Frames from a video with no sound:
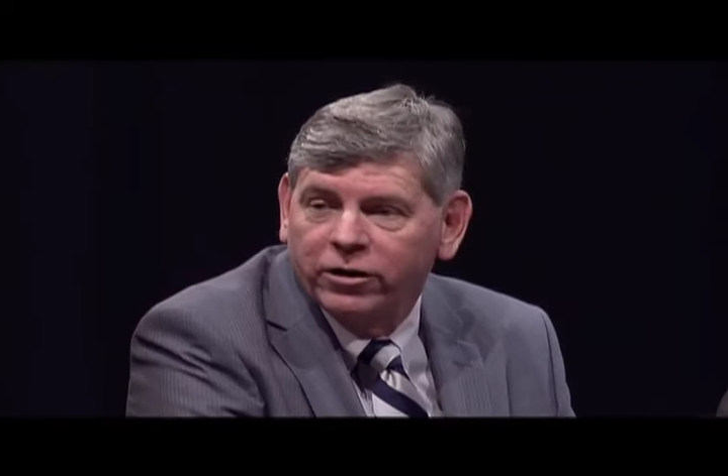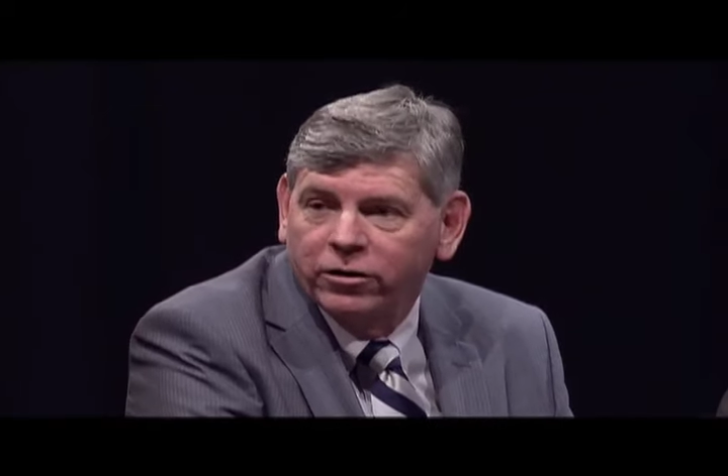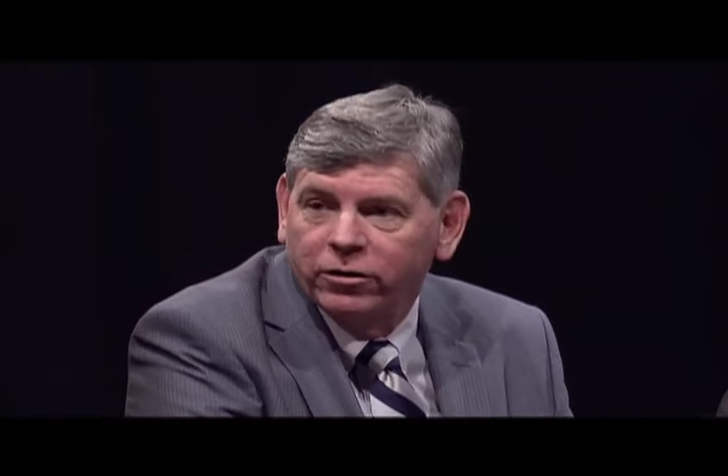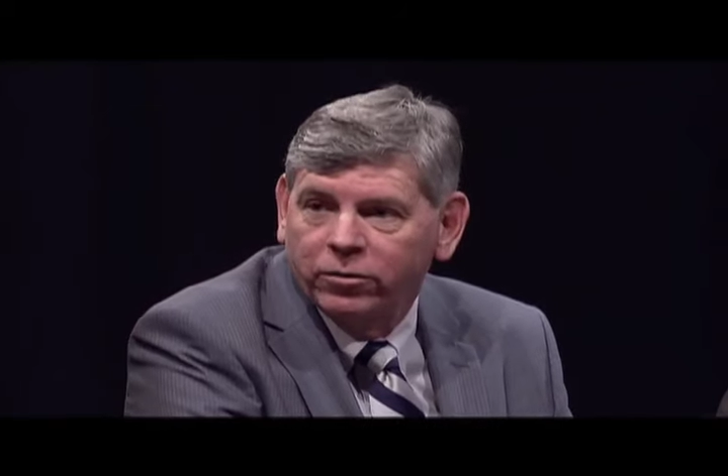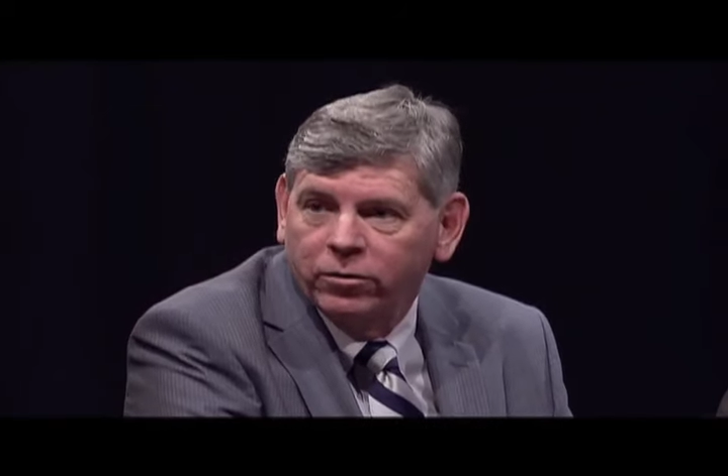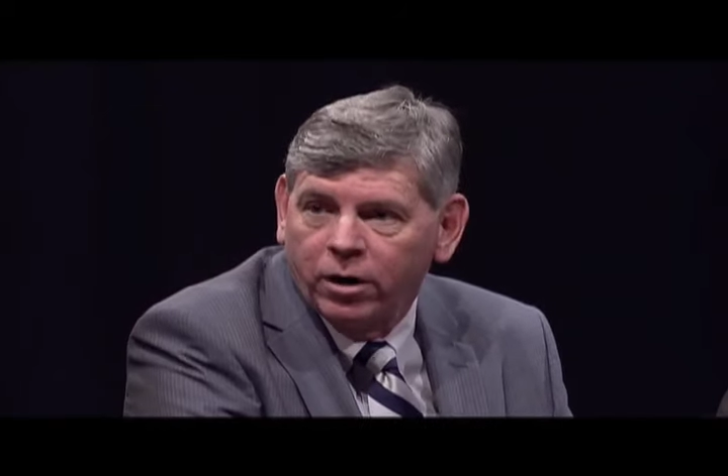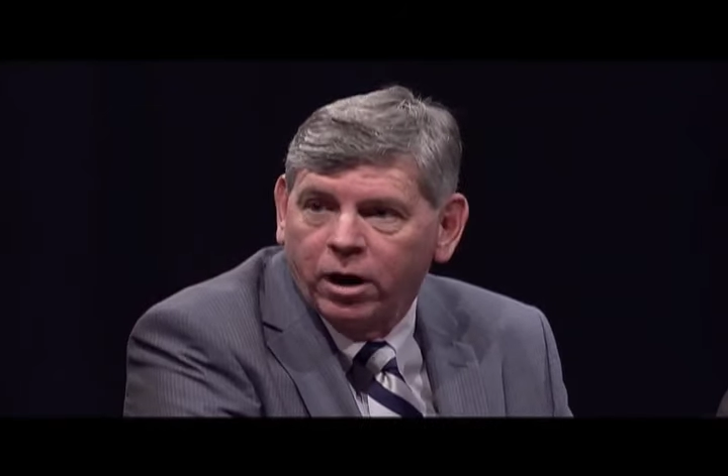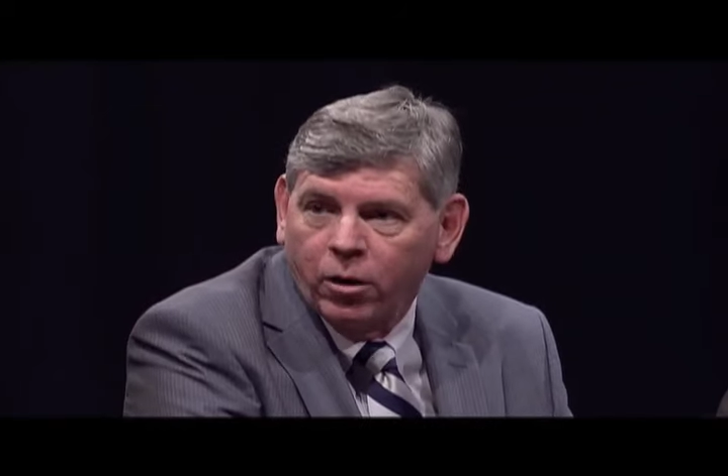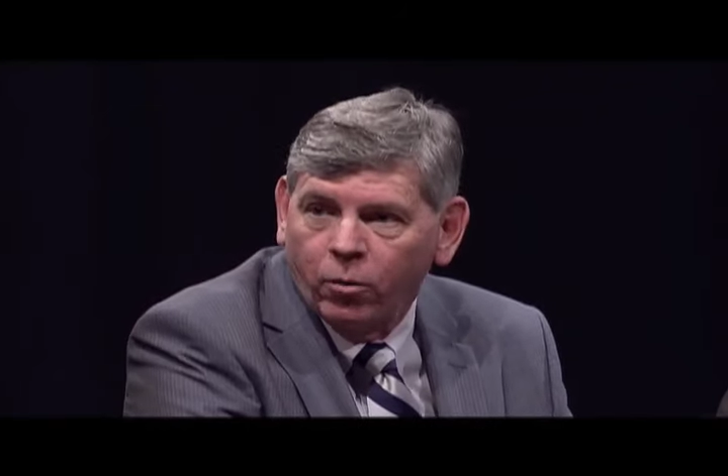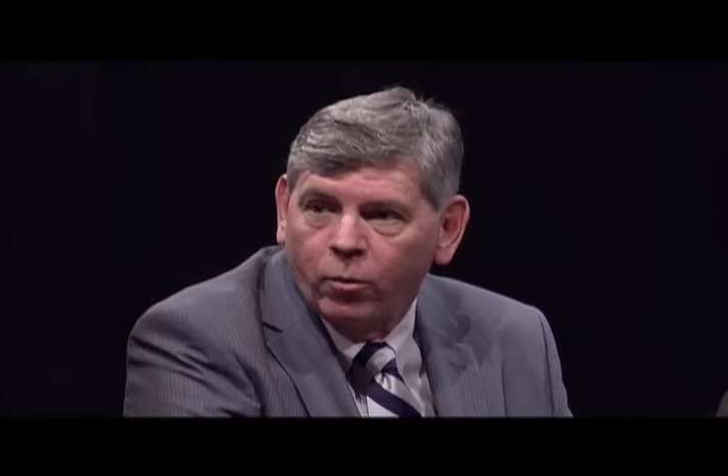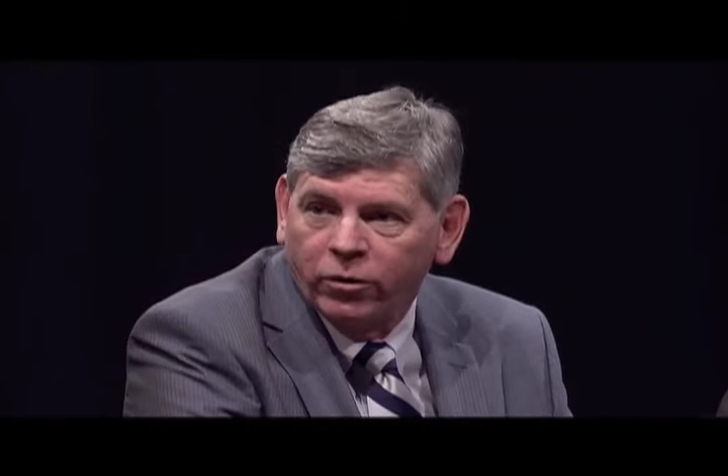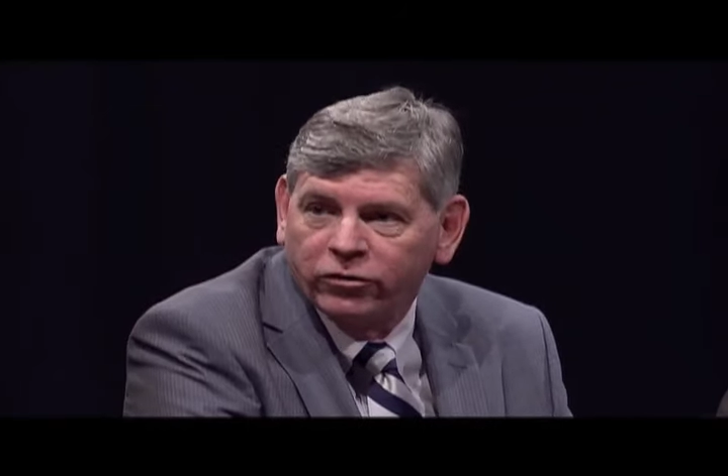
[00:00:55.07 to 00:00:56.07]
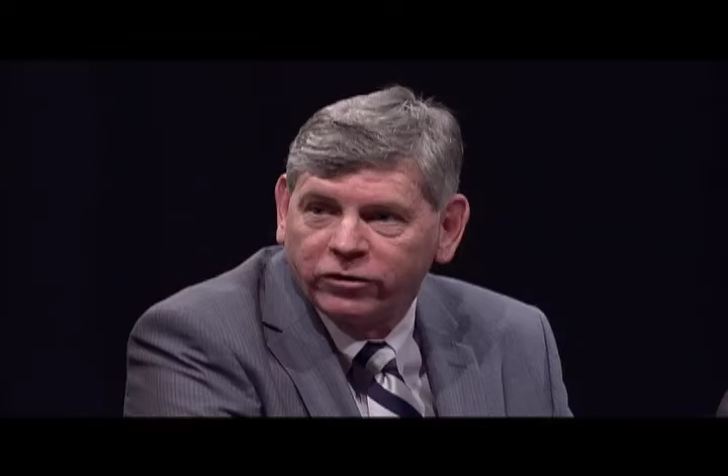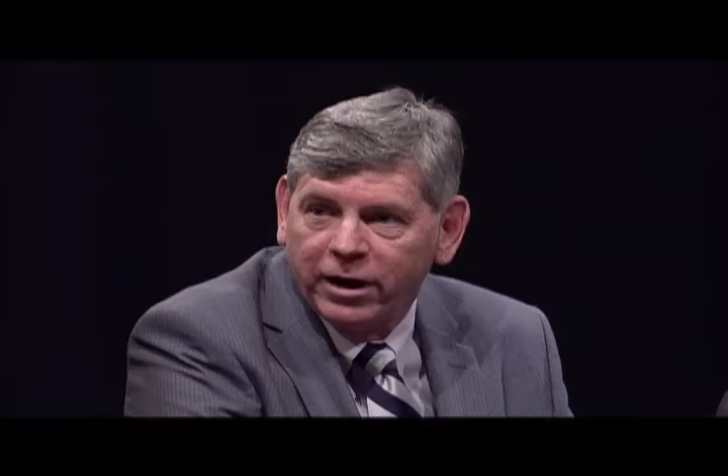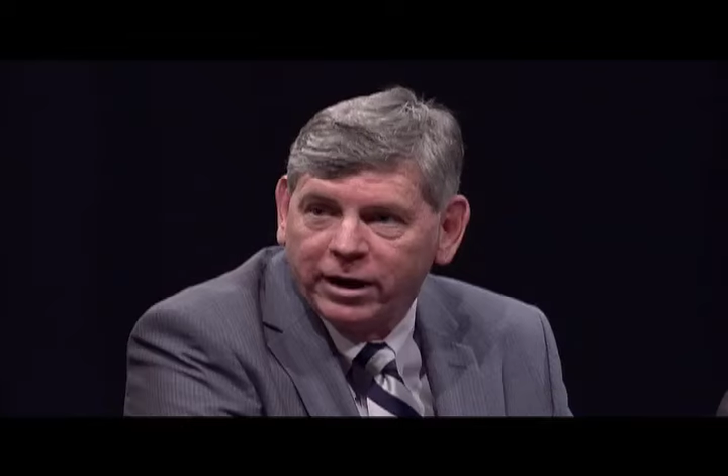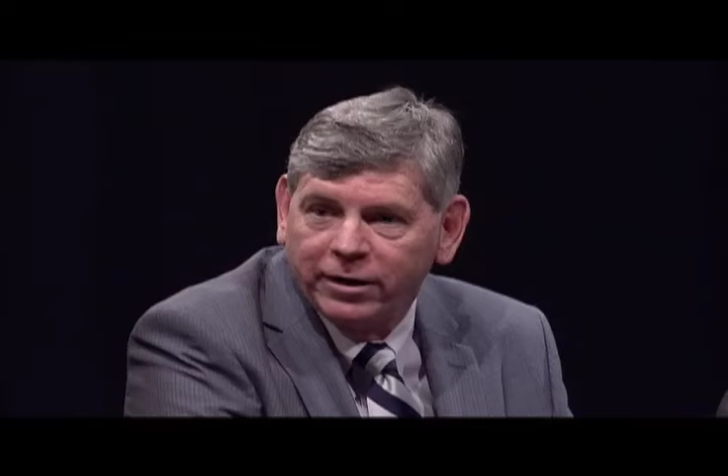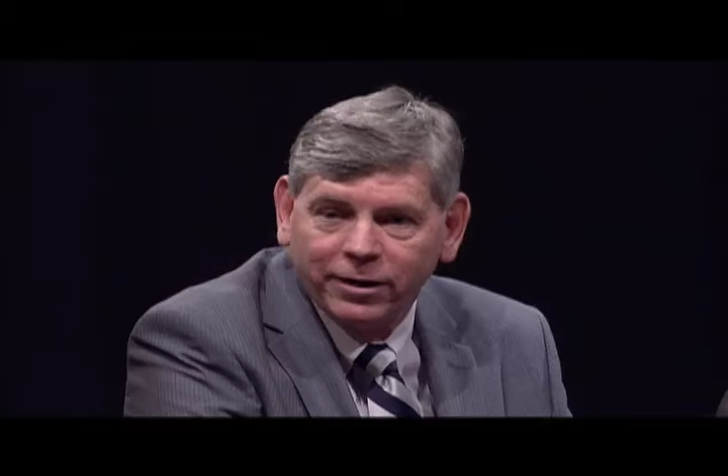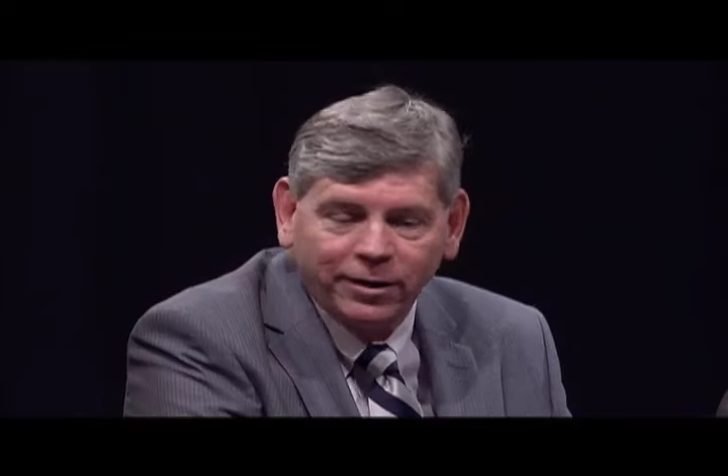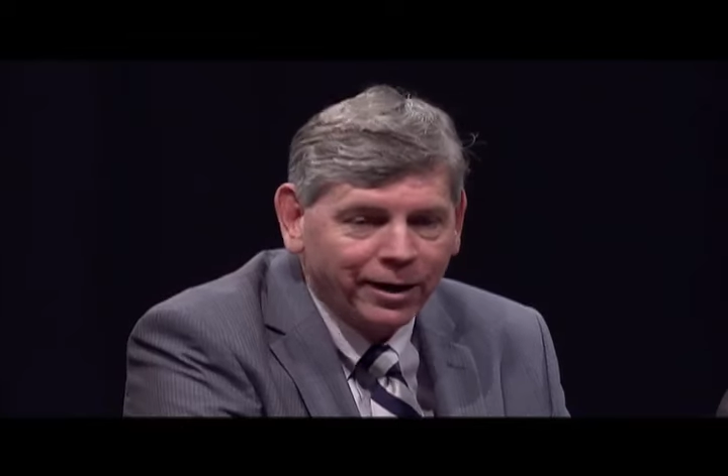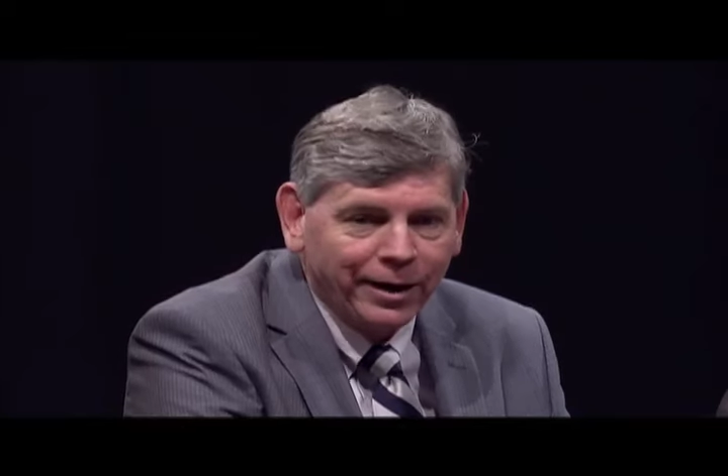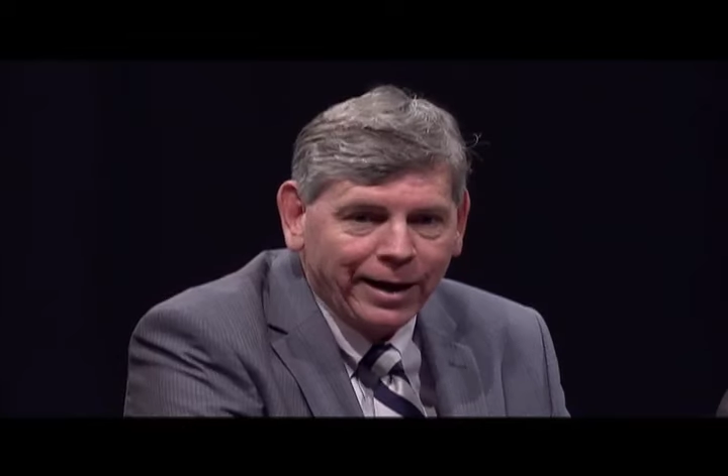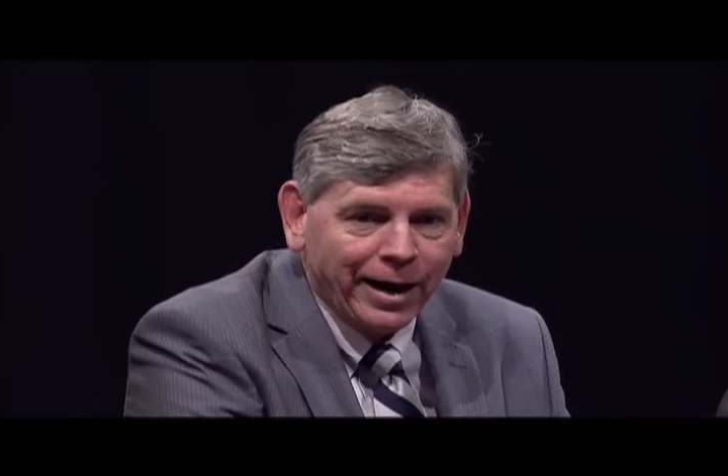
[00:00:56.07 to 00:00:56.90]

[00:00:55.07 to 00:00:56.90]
could withstand it.